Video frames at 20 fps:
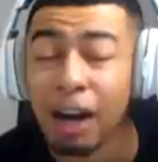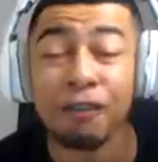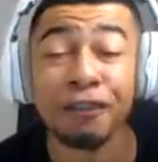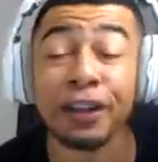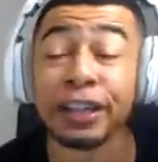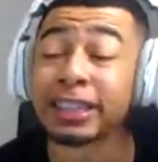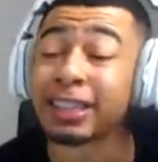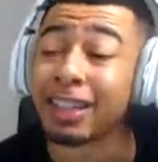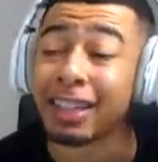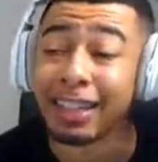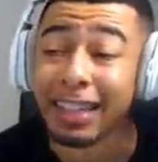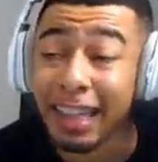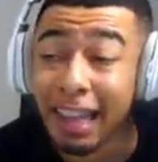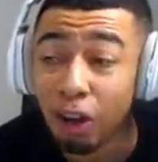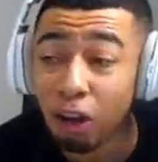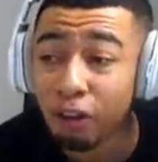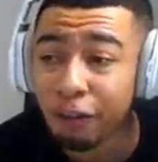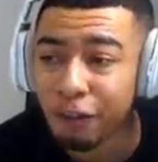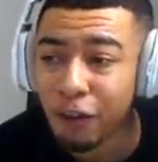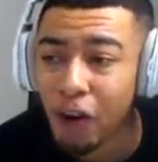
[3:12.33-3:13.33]
i don't think it's gonna
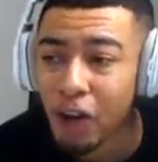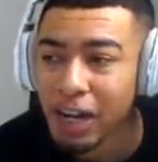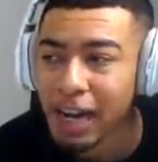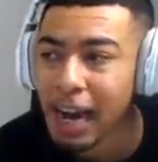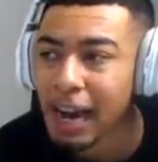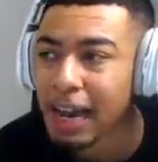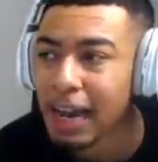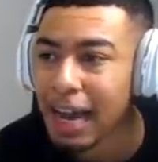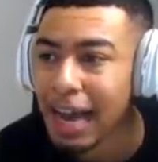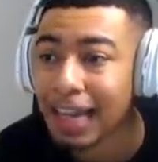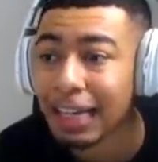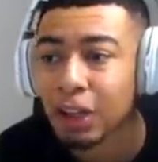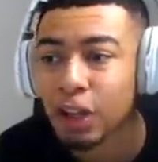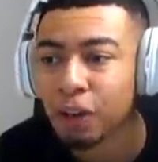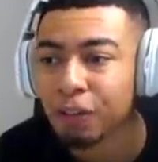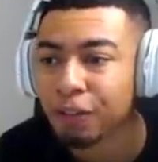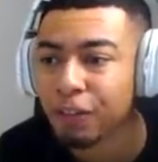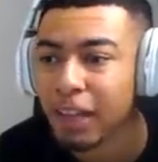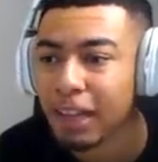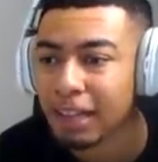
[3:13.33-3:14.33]
kill fortnite i
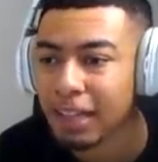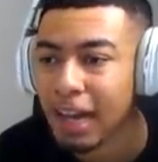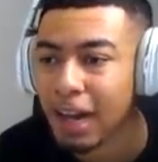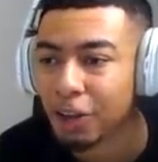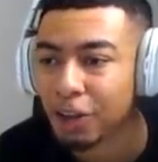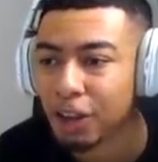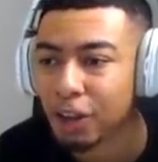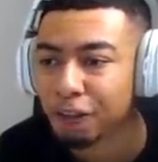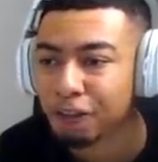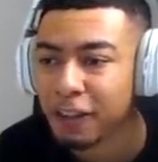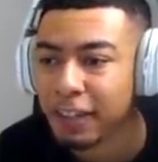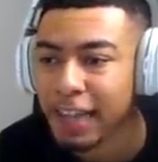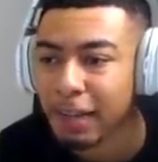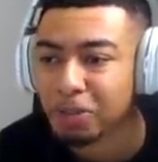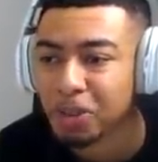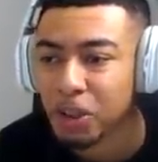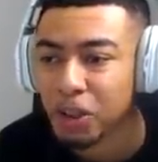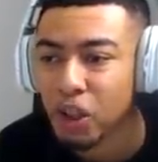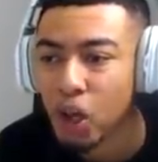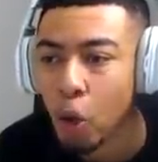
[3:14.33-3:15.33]
love like i'd love for
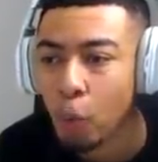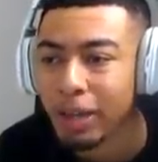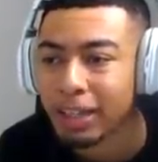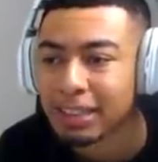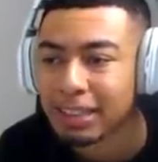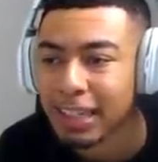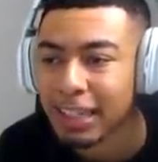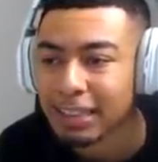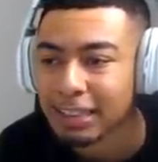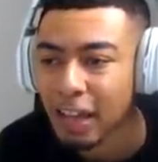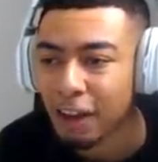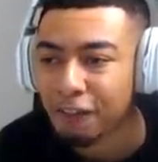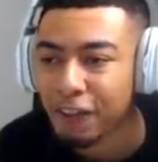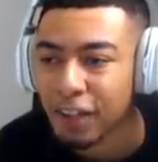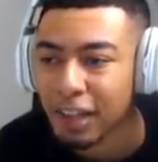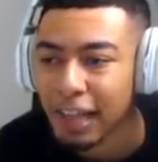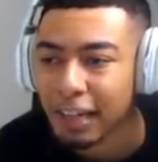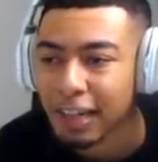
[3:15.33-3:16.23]
games to coexist i feel